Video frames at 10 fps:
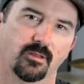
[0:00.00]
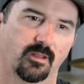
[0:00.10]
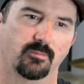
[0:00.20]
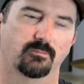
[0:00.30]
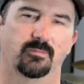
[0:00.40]

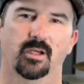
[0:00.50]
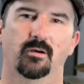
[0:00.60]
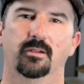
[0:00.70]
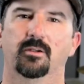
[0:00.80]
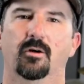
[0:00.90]
and then
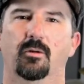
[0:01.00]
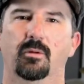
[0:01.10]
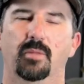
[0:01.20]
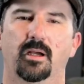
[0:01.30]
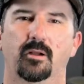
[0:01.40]
I'd go home and
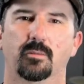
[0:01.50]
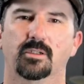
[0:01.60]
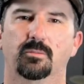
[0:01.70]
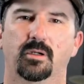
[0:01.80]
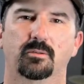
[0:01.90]
bang out a bunch
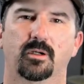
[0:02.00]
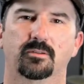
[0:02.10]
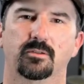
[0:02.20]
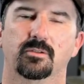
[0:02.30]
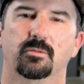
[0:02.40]
of punk rock
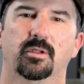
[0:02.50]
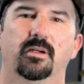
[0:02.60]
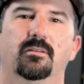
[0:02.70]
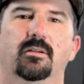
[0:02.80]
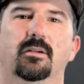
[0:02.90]
tunes or
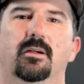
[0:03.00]
whatever.